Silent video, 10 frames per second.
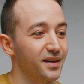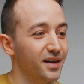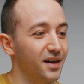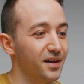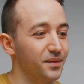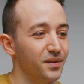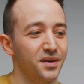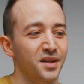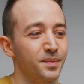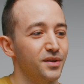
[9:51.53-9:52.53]
Not
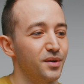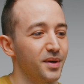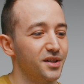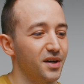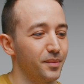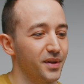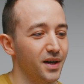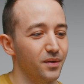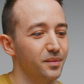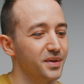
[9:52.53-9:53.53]
gonna spend too much time on
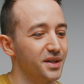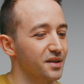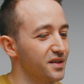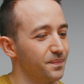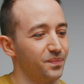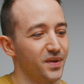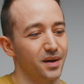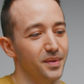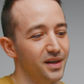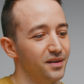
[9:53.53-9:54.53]
that one because, I
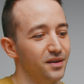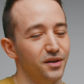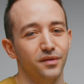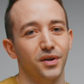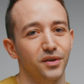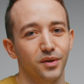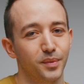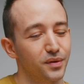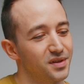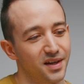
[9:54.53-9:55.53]
mean, you've got your
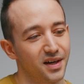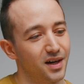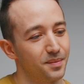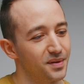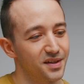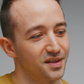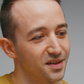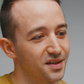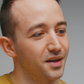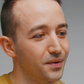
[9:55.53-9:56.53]
build set up. This is a
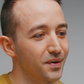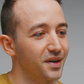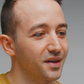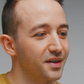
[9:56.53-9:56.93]
sick rig.